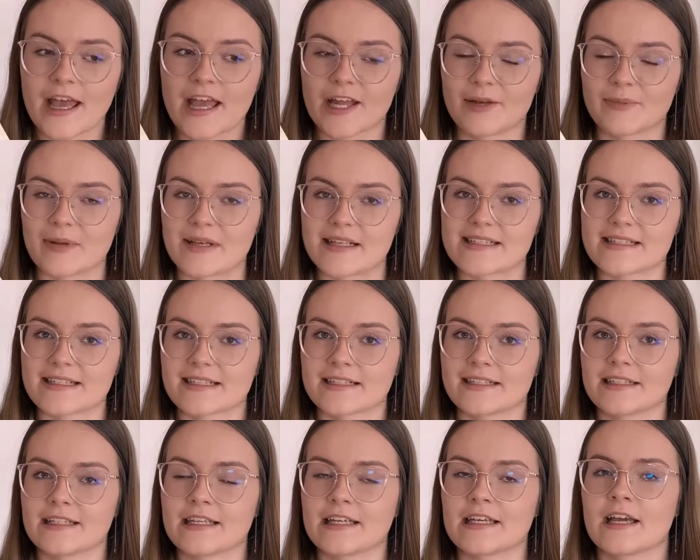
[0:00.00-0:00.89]
and
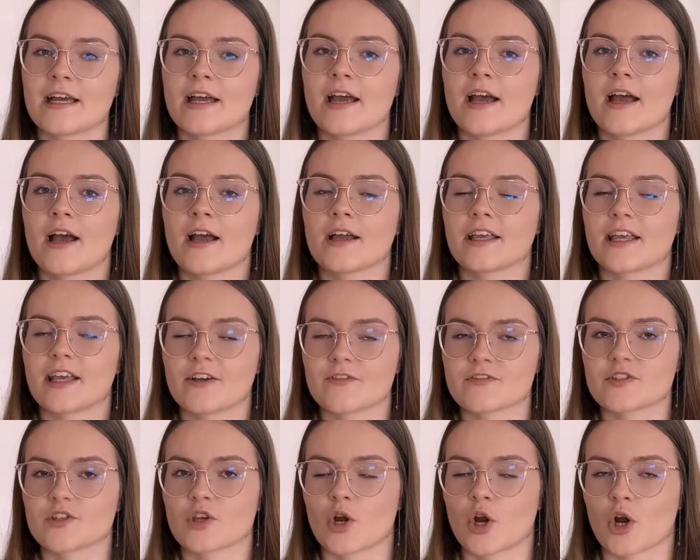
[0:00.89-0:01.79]
basically
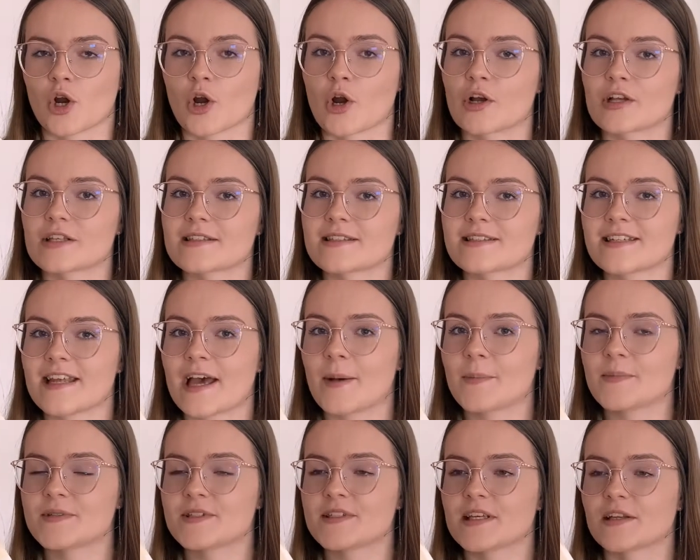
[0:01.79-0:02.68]
gives her steps